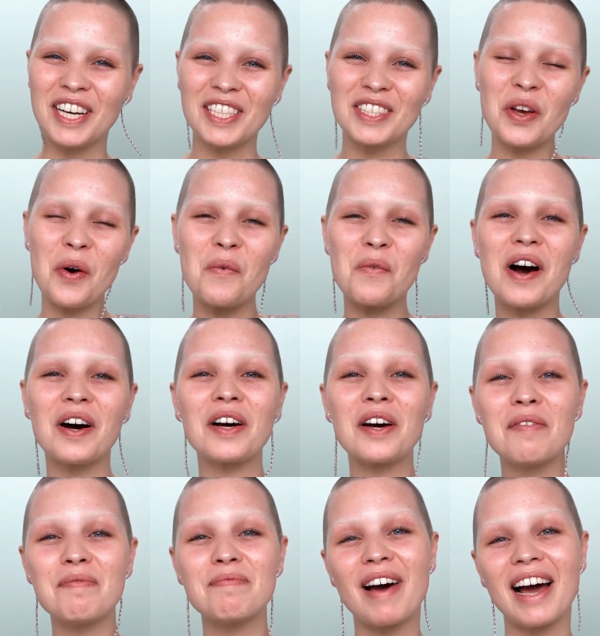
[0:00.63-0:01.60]
nerds,
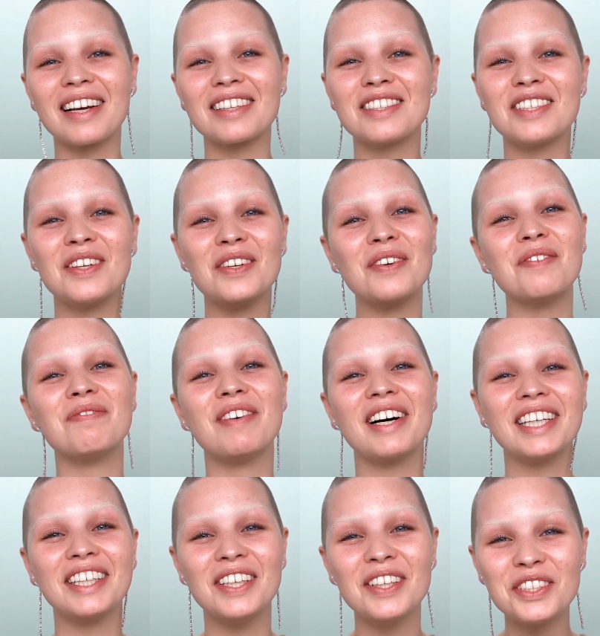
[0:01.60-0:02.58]
welcome back to
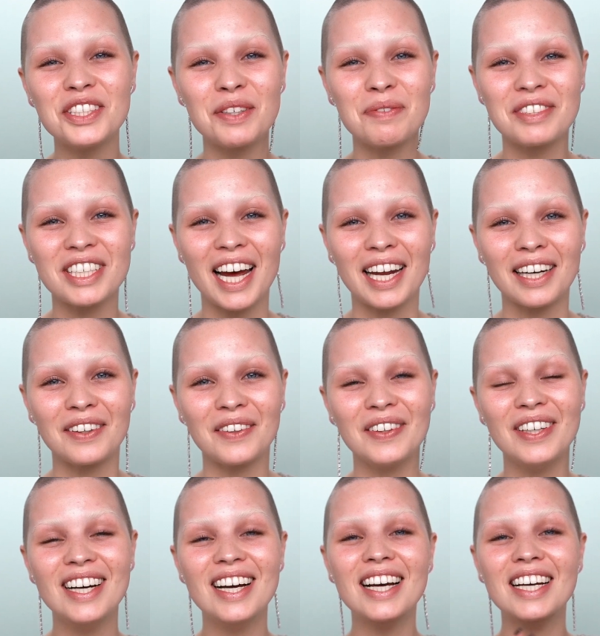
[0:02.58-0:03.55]
my YouTube channel.
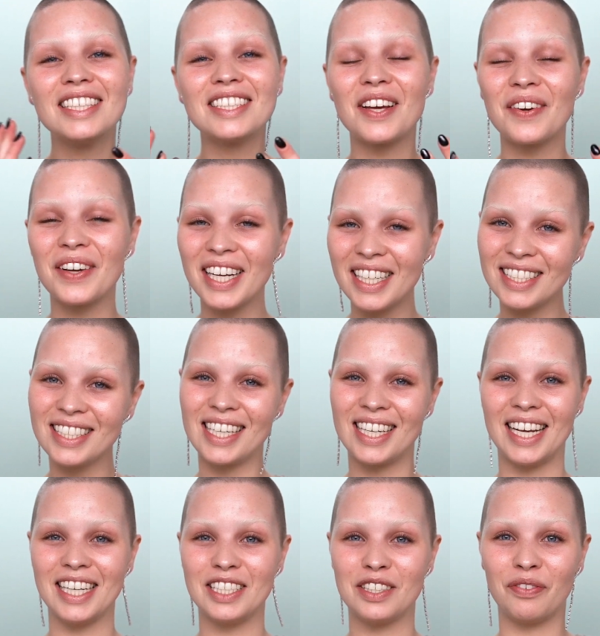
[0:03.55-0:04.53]
So in
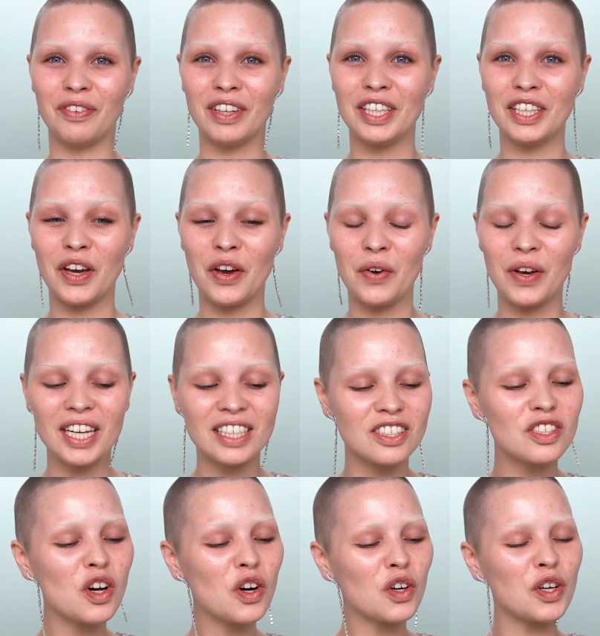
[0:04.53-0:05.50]
today's video,
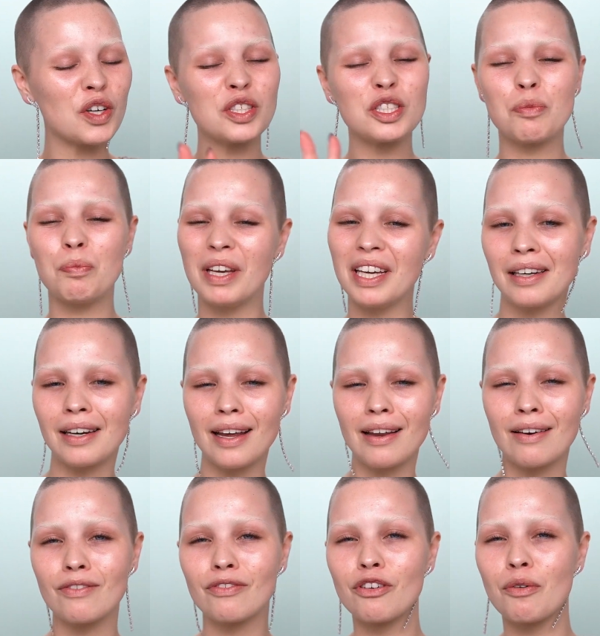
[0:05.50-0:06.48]
it's not going to be an
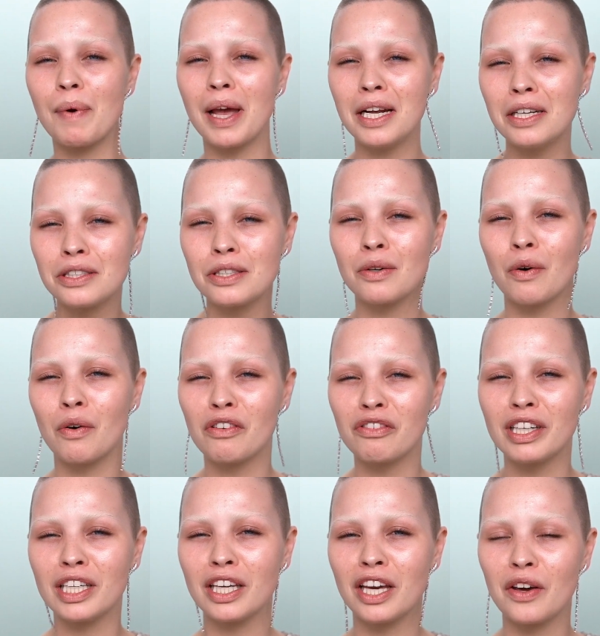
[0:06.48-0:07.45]
informational
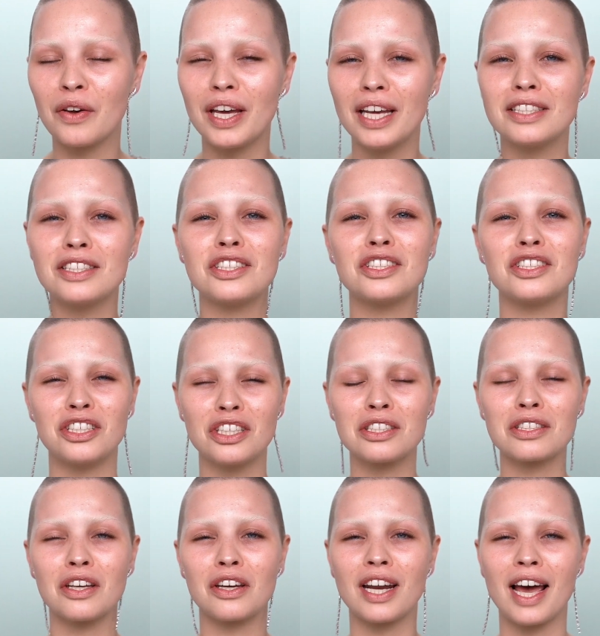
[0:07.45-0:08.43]
video, it's
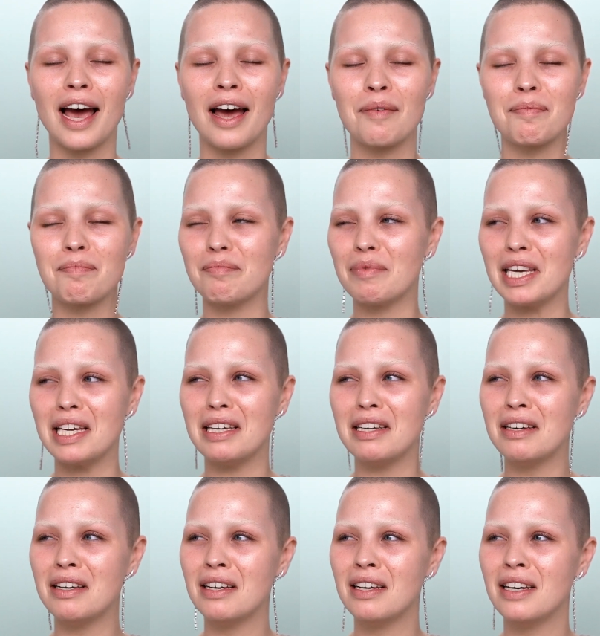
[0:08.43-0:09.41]
just gonna be